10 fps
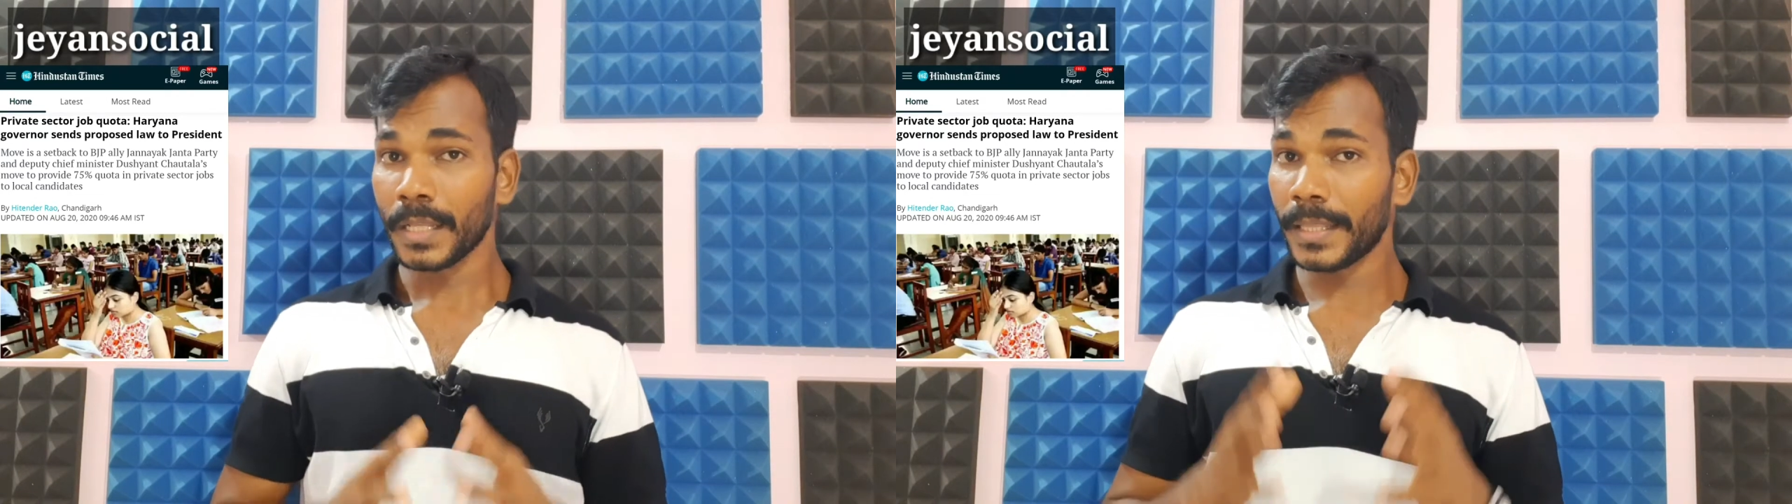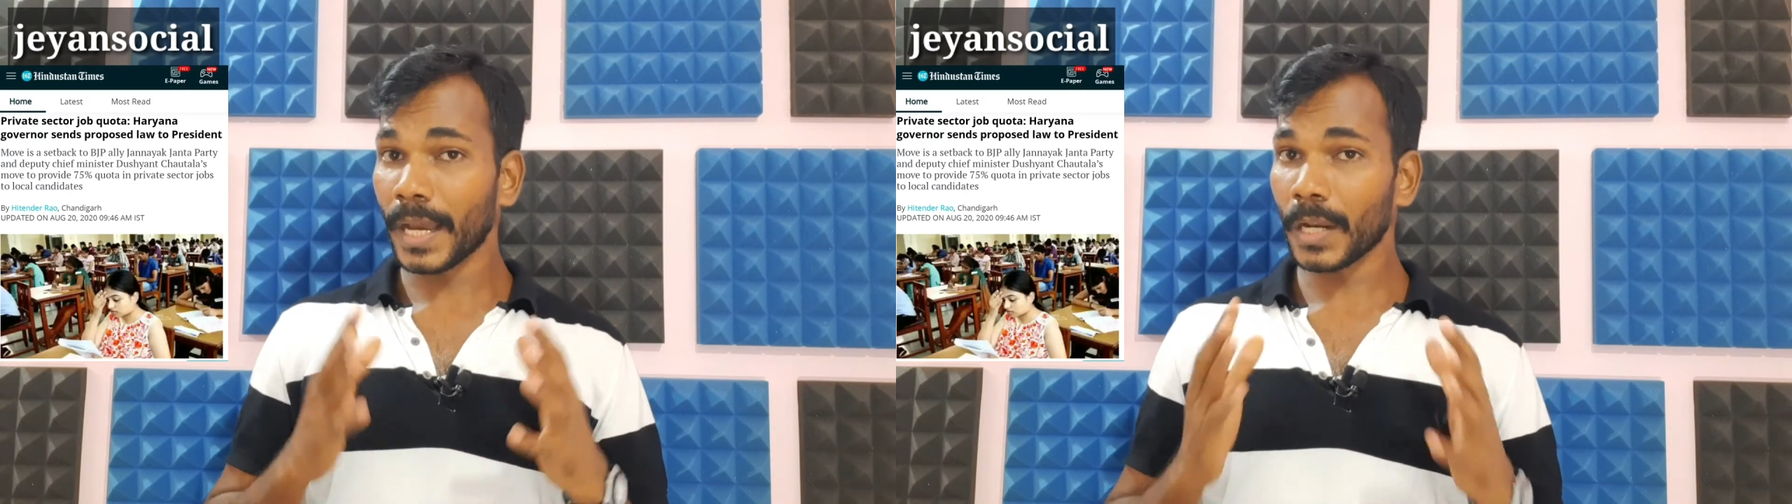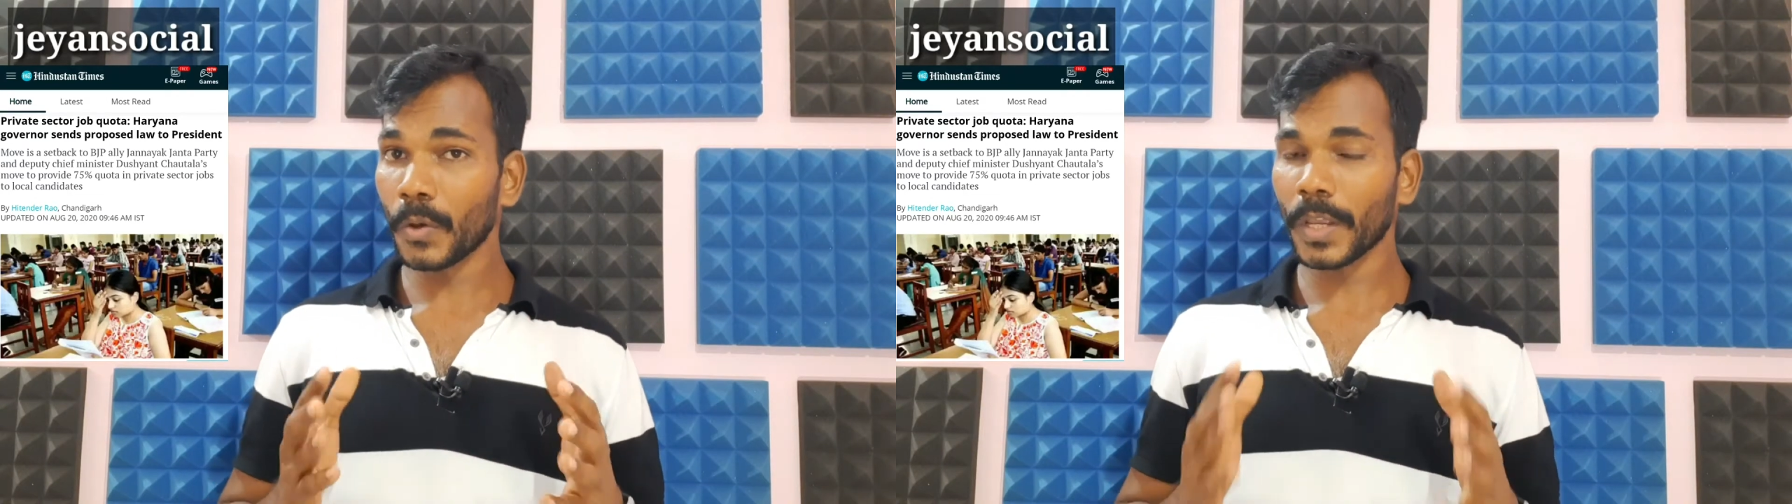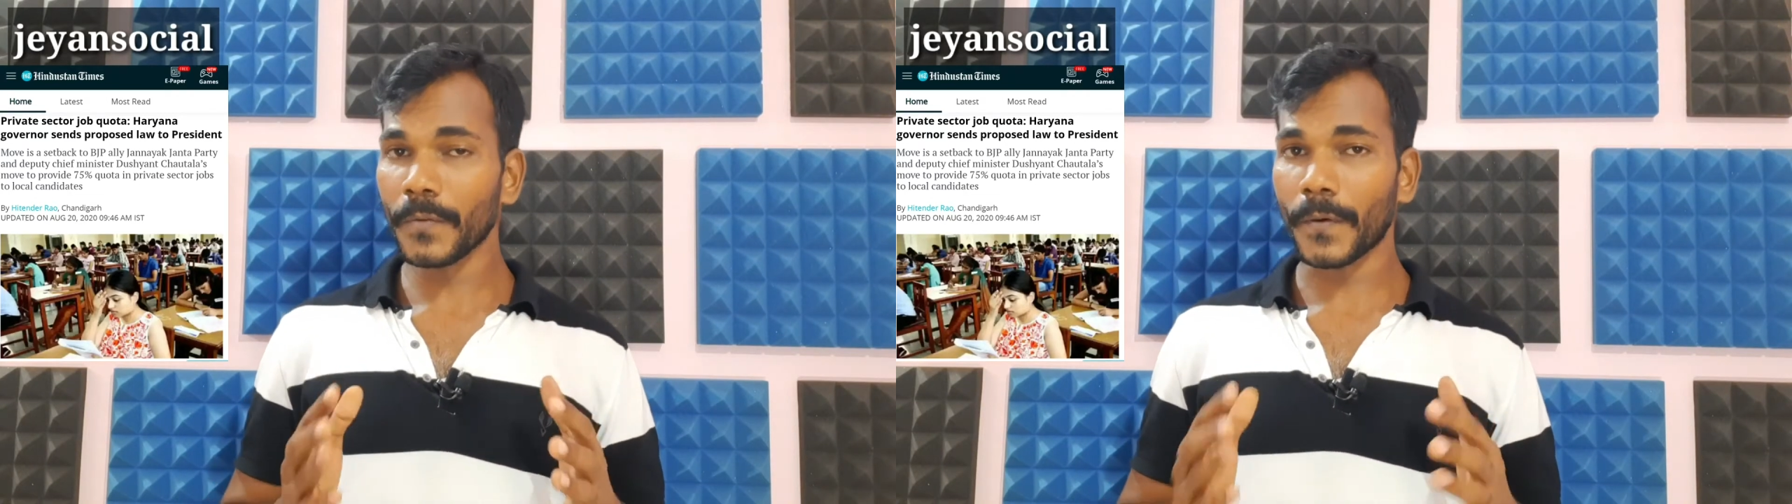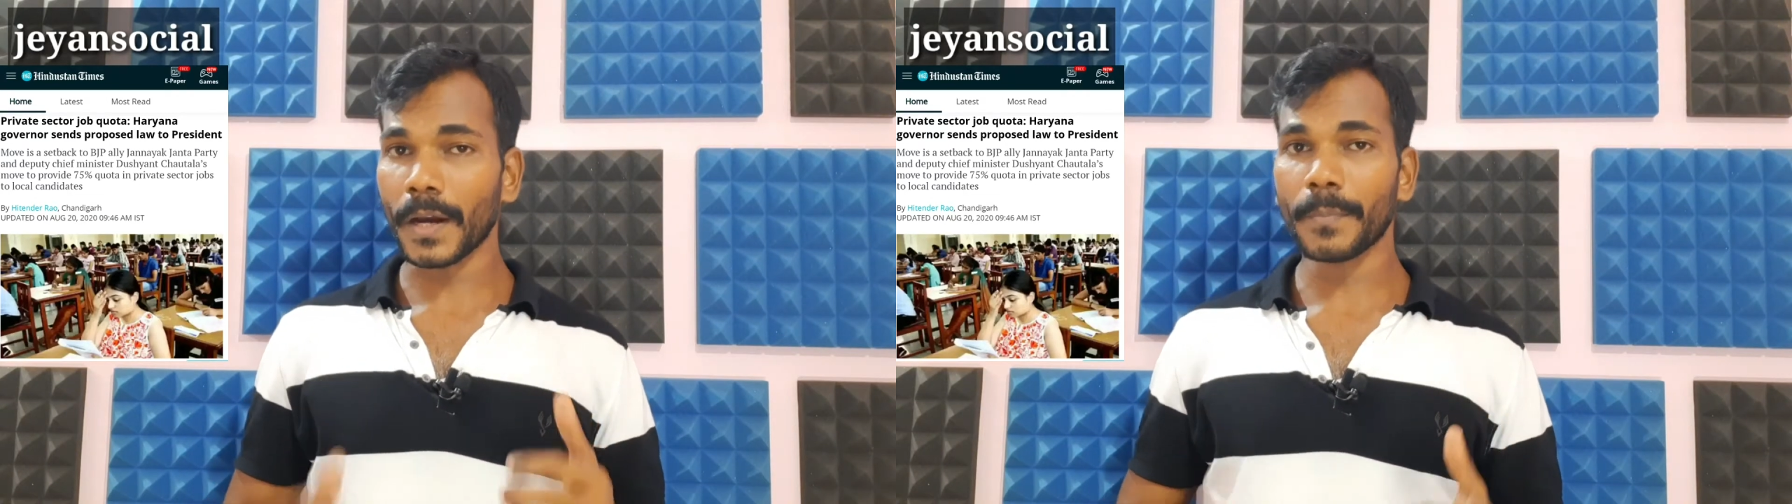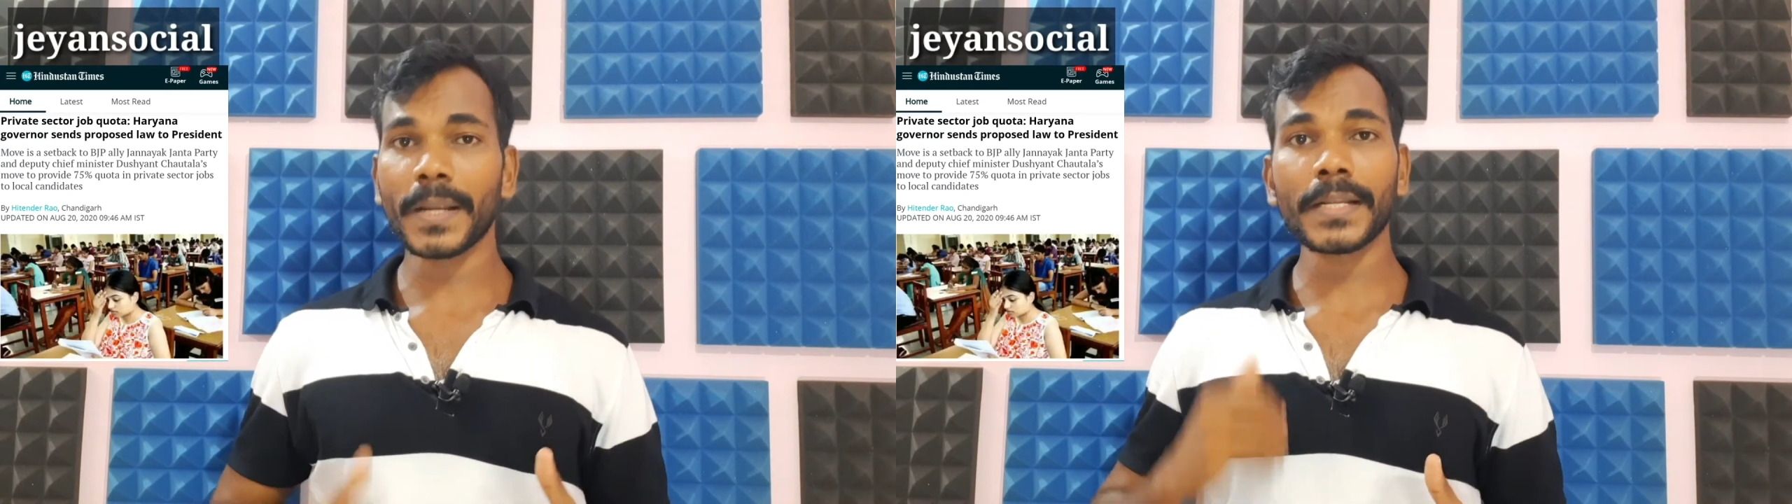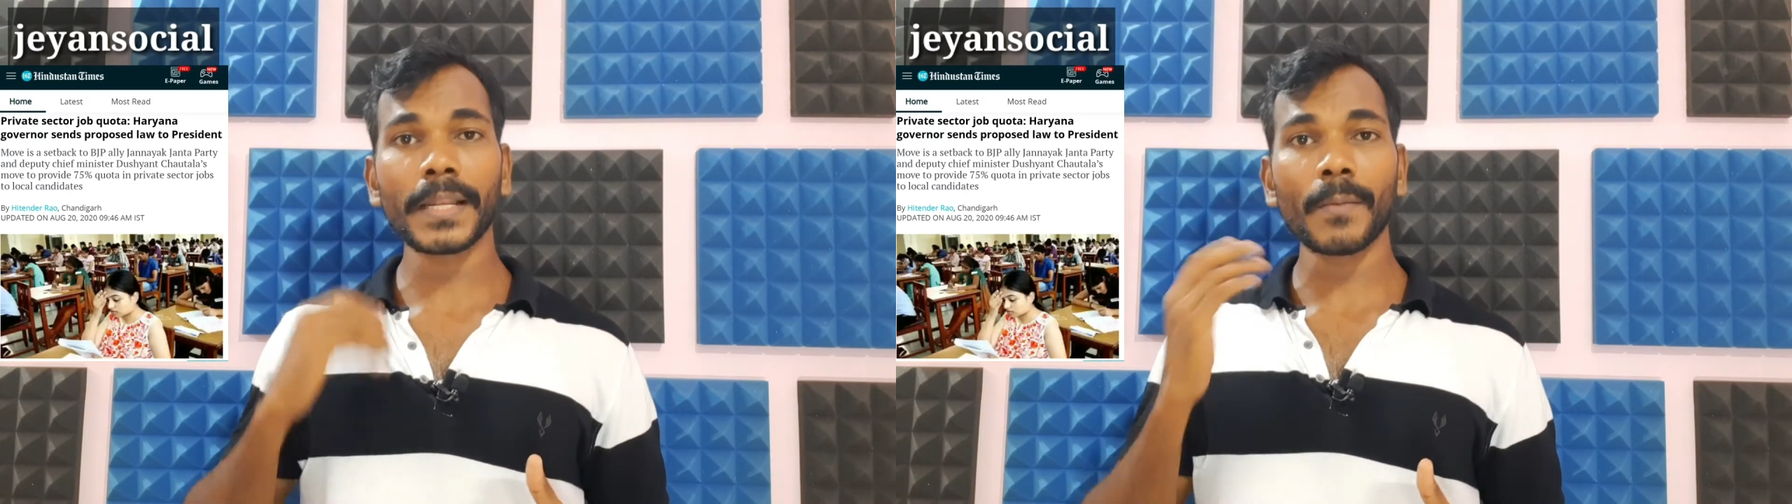They are looking for better